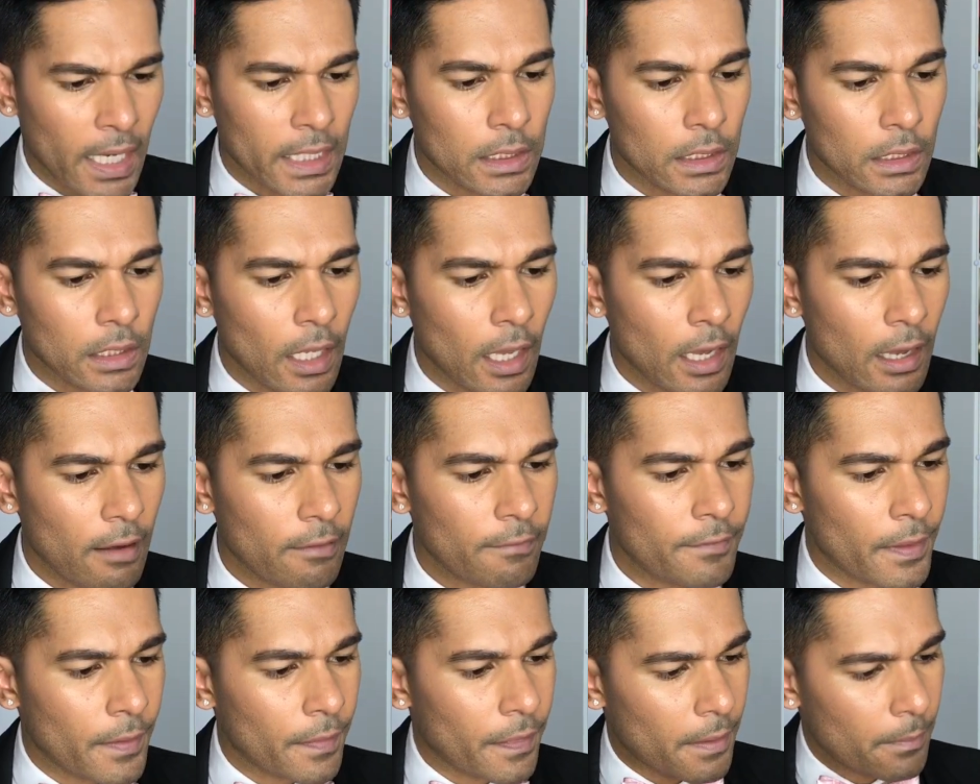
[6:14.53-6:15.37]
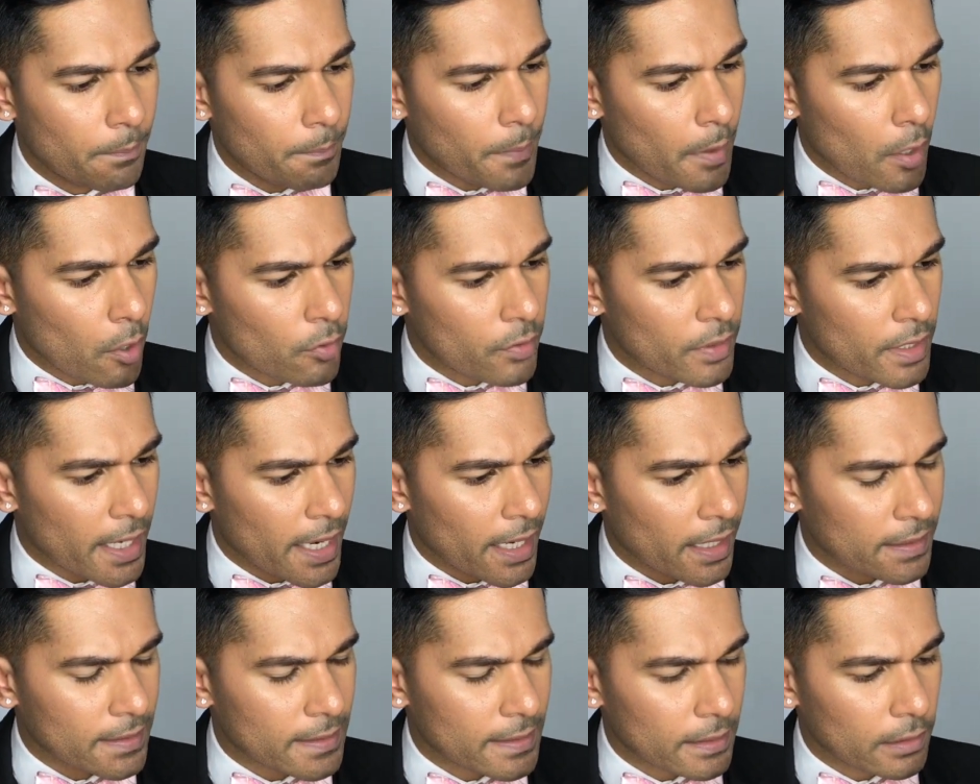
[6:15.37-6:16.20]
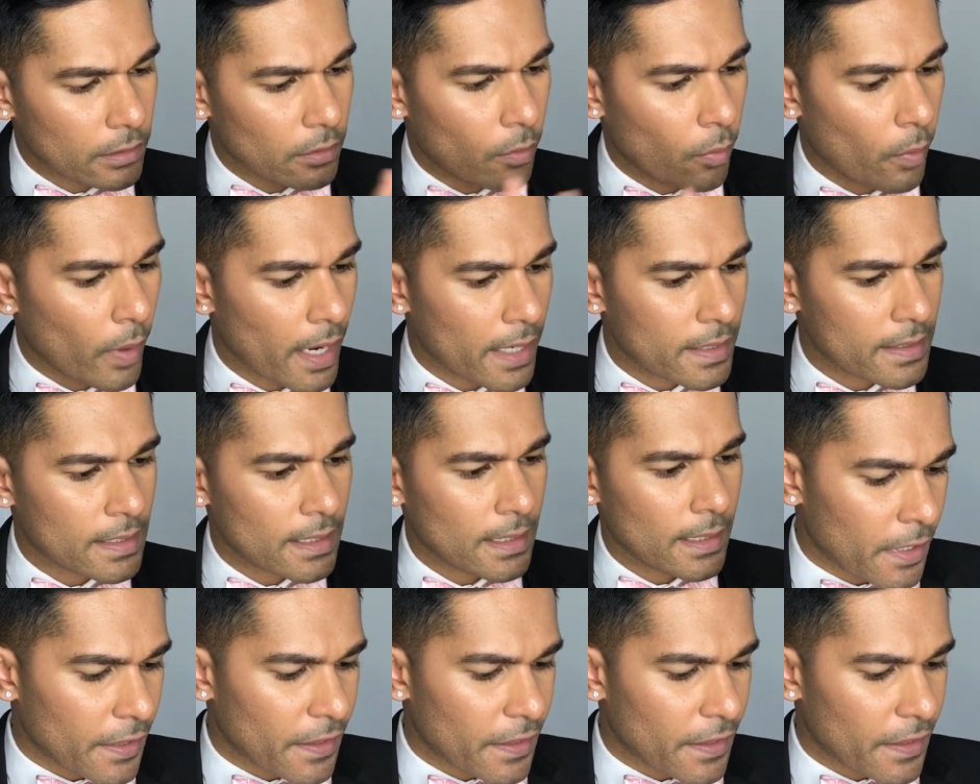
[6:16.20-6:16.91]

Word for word: I love the boat neck silhouette.